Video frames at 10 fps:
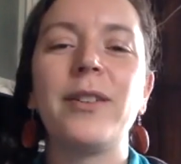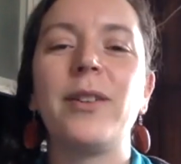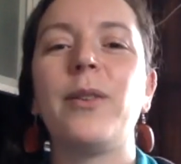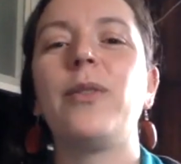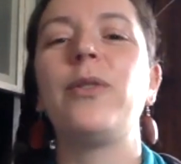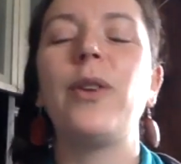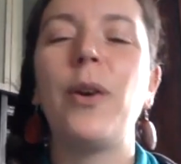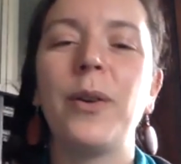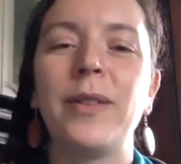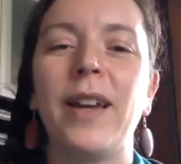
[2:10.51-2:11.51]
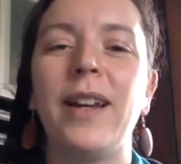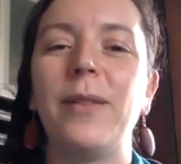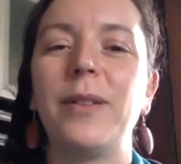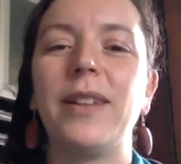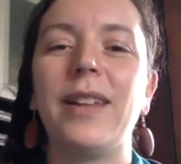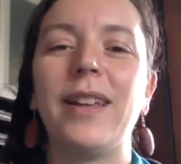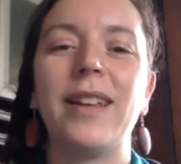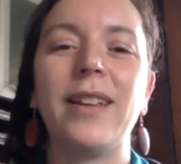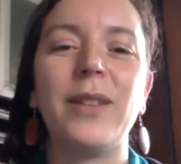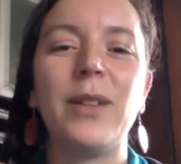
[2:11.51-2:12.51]
So I was so excited
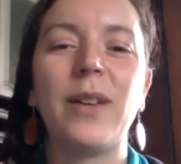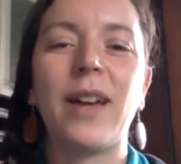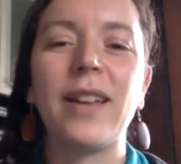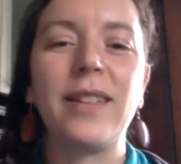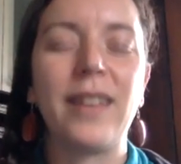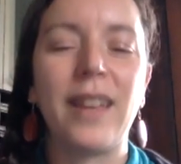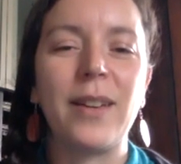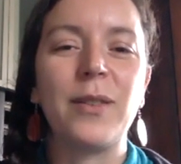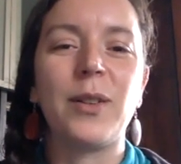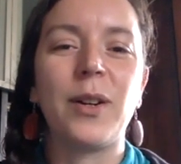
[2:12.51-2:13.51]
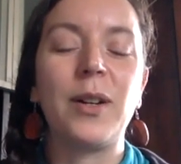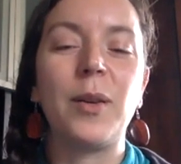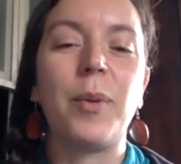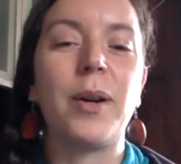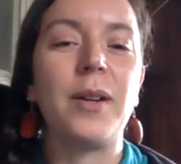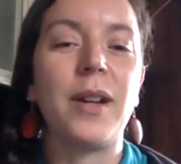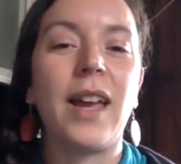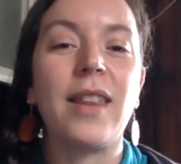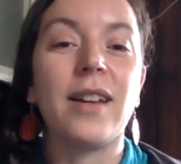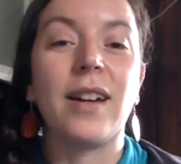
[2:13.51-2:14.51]
when you guys kind of started to partner
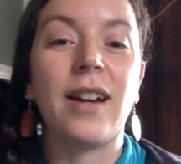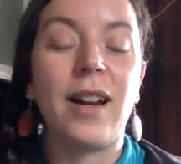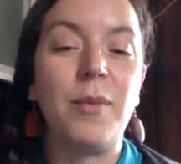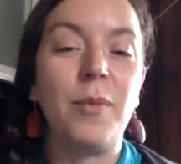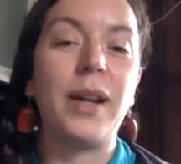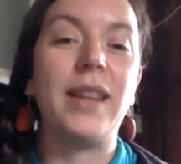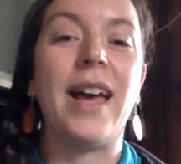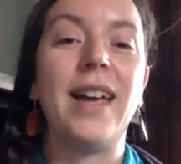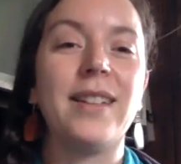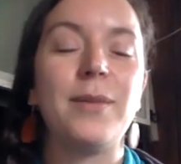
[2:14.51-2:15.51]
together and bring that,